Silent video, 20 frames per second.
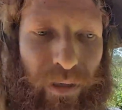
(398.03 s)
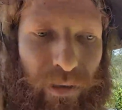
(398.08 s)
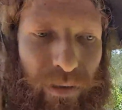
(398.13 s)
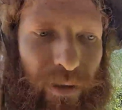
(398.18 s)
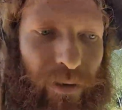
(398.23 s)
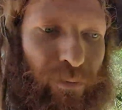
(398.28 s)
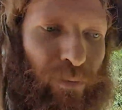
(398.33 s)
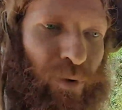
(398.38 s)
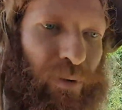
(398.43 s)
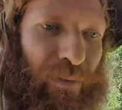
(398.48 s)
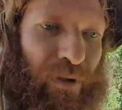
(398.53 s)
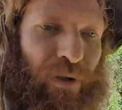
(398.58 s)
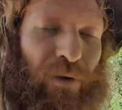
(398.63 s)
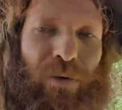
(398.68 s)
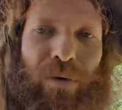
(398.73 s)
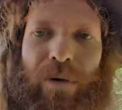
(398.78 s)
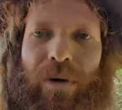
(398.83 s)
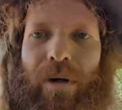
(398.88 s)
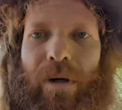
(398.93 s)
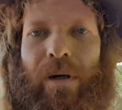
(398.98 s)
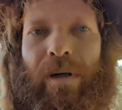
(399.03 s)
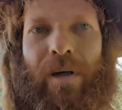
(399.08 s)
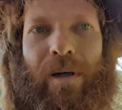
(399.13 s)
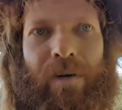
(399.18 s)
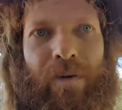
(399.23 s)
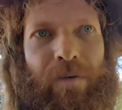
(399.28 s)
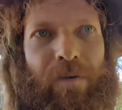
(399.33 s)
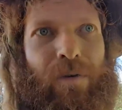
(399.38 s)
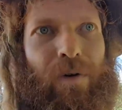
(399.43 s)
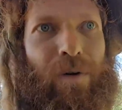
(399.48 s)
get more manure,
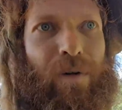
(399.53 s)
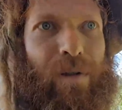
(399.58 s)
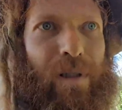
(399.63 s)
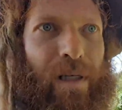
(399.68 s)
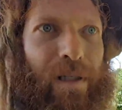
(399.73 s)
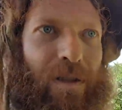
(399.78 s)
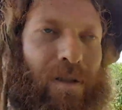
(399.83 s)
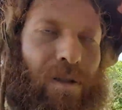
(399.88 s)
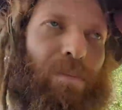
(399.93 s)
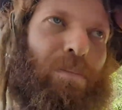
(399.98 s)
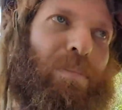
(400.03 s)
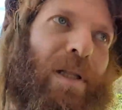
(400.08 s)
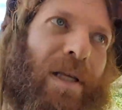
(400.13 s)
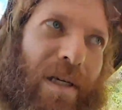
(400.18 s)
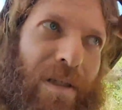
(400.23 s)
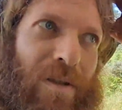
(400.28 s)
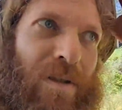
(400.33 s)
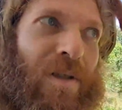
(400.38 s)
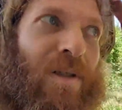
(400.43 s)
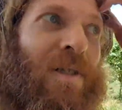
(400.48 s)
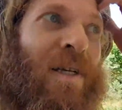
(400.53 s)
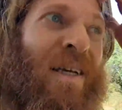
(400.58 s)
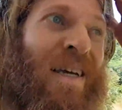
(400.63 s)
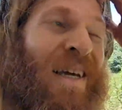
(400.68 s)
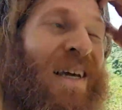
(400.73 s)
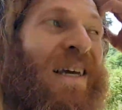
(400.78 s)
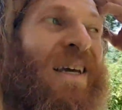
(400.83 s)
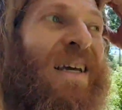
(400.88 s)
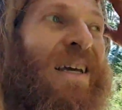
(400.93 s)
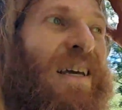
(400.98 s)
fertilize the plants.
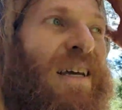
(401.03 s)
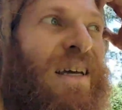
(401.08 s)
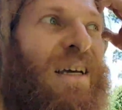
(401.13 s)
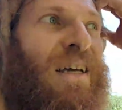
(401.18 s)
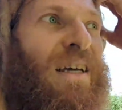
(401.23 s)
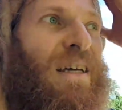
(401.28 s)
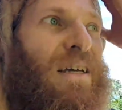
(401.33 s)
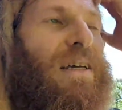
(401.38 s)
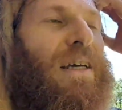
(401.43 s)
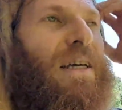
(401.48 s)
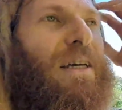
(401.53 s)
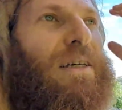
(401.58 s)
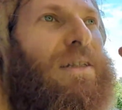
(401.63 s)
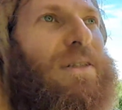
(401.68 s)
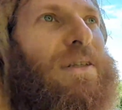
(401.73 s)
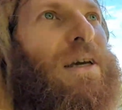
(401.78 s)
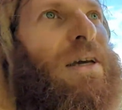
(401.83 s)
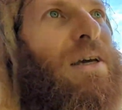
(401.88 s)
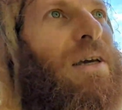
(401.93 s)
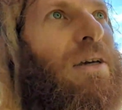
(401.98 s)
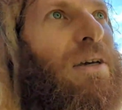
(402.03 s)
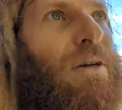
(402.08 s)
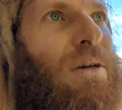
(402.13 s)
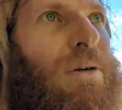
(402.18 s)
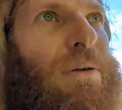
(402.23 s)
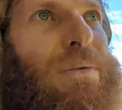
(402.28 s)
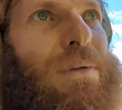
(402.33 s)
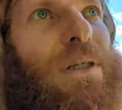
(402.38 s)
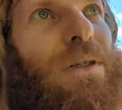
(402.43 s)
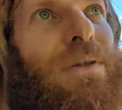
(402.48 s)
And
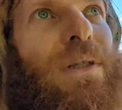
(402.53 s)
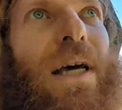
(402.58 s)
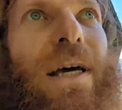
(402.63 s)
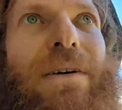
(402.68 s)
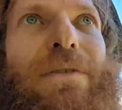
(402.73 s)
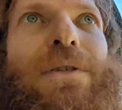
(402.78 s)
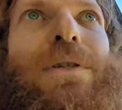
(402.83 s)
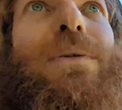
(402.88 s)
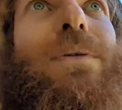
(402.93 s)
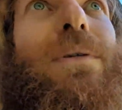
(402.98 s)
we don't have to